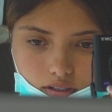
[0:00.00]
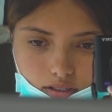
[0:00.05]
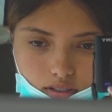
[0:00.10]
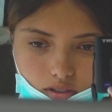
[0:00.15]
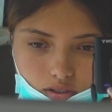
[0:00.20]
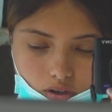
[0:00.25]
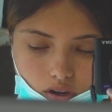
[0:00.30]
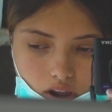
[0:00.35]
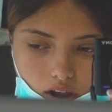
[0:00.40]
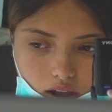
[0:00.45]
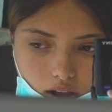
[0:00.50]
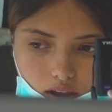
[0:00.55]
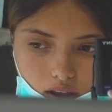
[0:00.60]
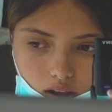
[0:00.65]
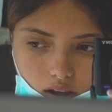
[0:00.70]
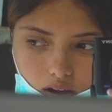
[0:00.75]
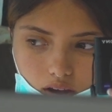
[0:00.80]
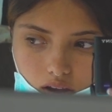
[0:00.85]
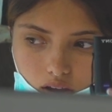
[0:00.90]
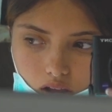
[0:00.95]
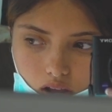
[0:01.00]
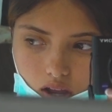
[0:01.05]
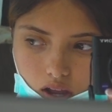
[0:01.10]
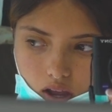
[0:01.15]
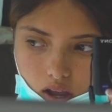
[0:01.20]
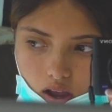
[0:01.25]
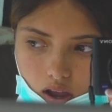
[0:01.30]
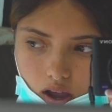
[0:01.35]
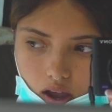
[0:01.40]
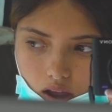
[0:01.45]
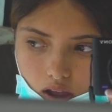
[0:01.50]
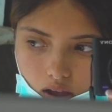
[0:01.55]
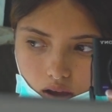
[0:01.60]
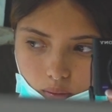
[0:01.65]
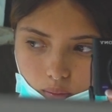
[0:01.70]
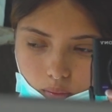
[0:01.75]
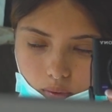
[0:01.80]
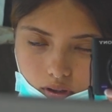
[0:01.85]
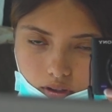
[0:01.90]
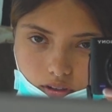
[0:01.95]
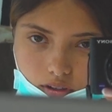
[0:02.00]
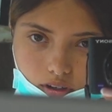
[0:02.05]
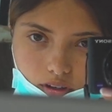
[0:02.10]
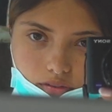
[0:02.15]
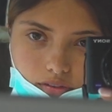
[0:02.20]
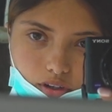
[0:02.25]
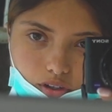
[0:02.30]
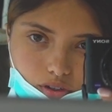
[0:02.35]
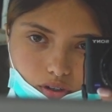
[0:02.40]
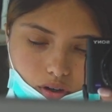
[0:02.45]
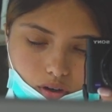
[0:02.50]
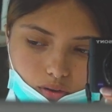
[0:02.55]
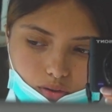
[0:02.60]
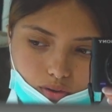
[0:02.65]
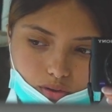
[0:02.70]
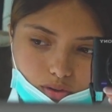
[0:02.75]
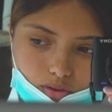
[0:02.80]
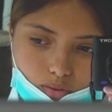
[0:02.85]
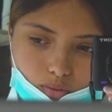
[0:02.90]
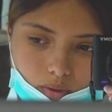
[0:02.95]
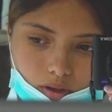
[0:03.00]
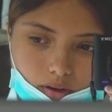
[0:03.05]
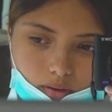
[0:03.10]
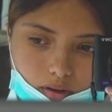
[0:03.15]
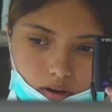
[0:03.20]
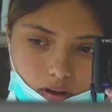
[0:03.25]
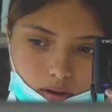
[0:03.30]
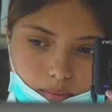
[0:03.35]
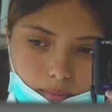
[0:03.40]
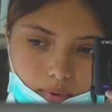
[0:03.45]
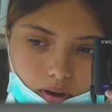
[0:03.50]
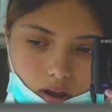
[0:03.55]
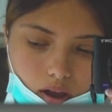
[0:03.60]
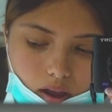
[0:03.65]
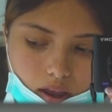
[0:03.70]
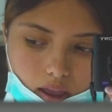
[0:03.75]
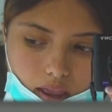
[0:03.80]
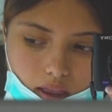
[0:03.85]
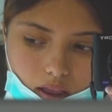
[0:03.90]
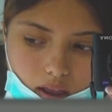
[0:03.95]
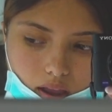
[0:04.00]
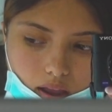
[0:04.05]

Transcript: He's a Tokaya. I'm wondering if I should go to Sweet Green, but I